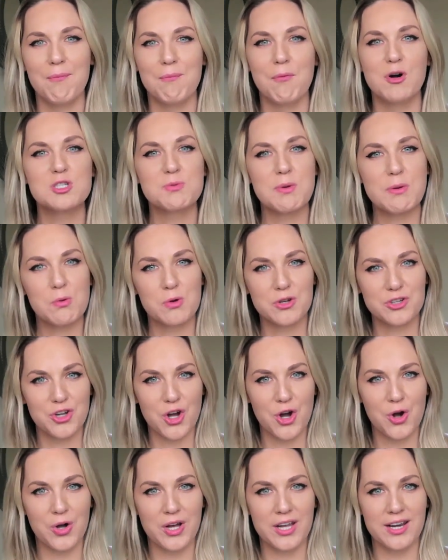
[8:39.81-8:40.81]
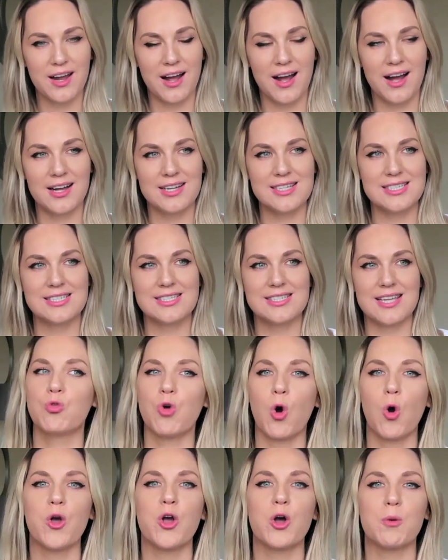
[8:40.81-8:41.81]
most people would know it as,
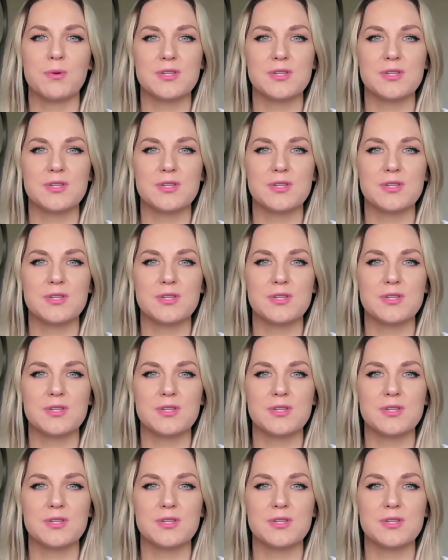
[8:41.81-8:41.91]
growing